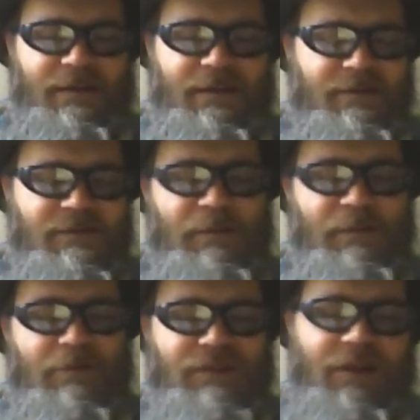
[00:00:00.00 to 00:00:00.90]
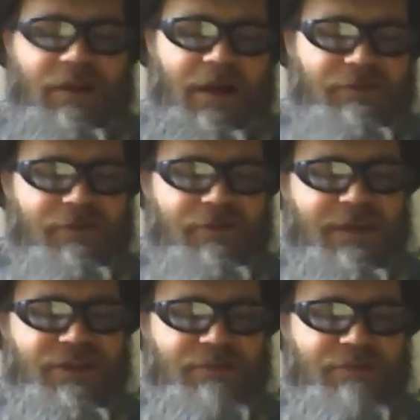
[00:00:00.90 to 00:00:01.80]
supposed
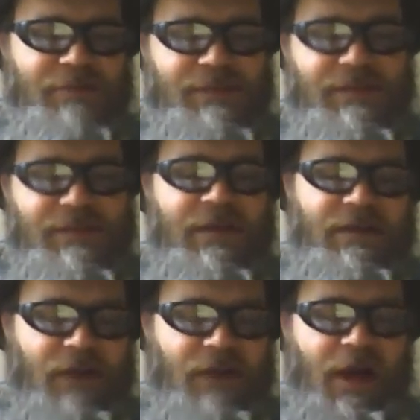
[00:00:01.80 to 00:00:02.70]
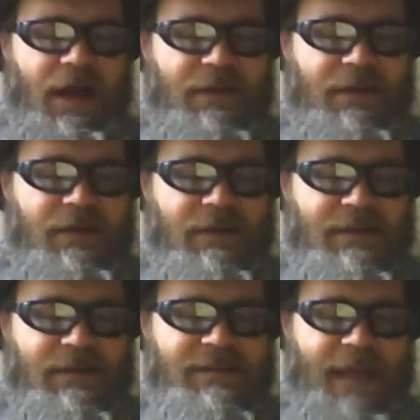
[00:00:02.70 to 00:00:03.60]
contradiction was God in
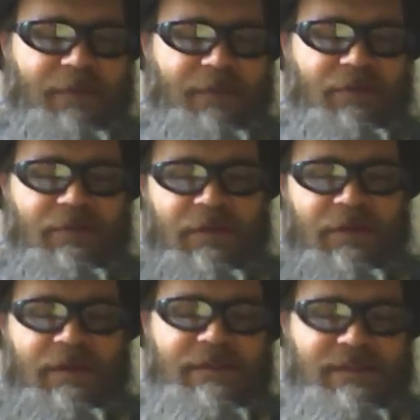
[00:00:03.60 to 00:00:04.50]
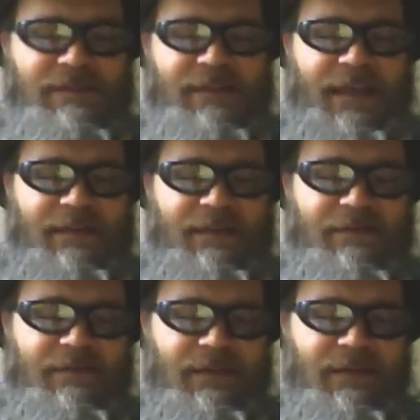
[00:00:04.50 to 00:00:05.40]
Samuel, Satan
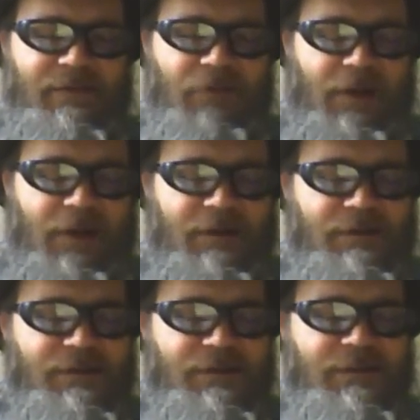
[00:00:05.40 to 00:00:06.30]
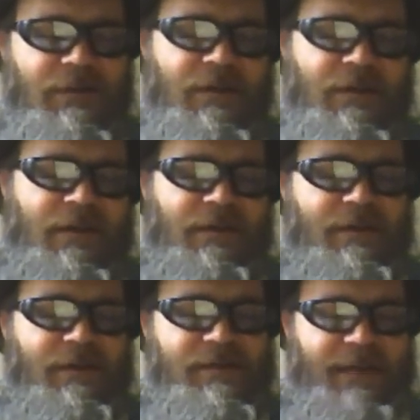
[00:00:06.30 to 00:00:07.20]
in Chronicles. And the
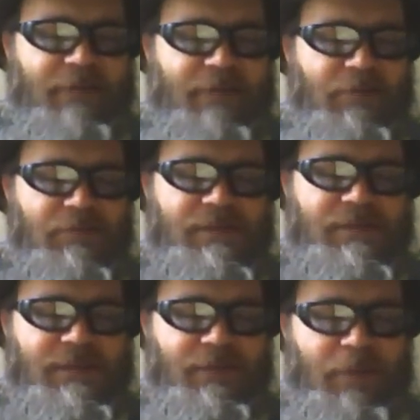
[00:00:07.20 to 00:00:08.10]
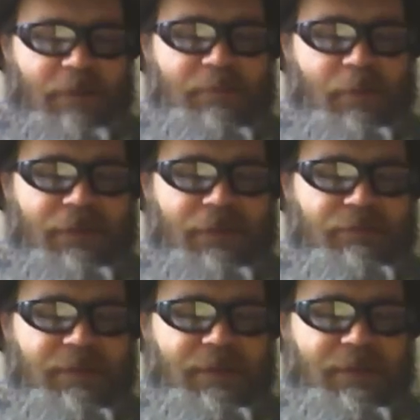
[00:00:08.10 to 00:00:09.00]
second one was the 1.3
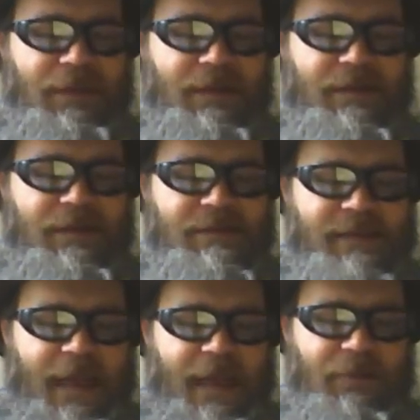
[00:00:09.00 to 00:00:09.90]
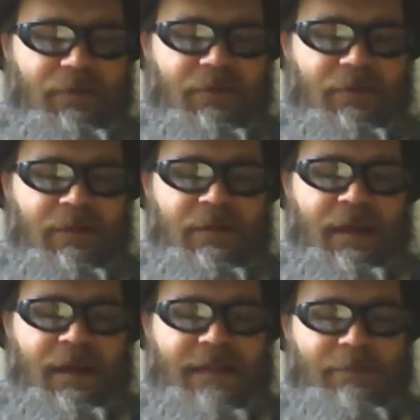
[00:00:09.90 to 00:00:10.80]
million in Samuel as
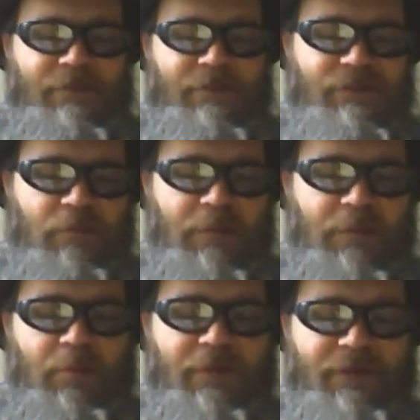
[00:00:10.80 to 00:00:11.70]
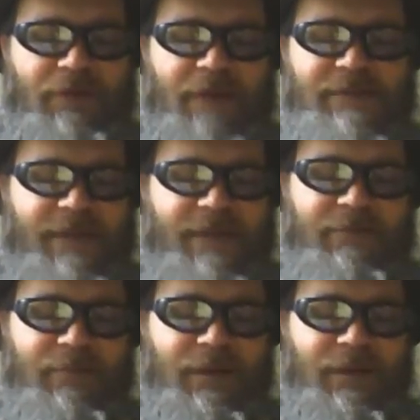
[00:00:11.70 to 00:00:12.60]
opposed to 1.57
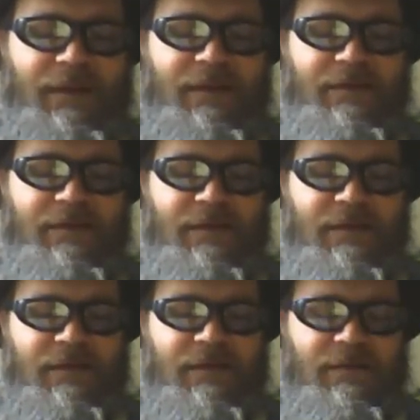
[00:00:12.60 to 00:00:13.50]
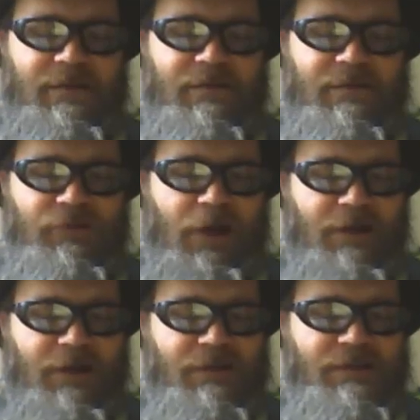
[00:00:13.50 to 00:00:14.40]
million in Chronicles.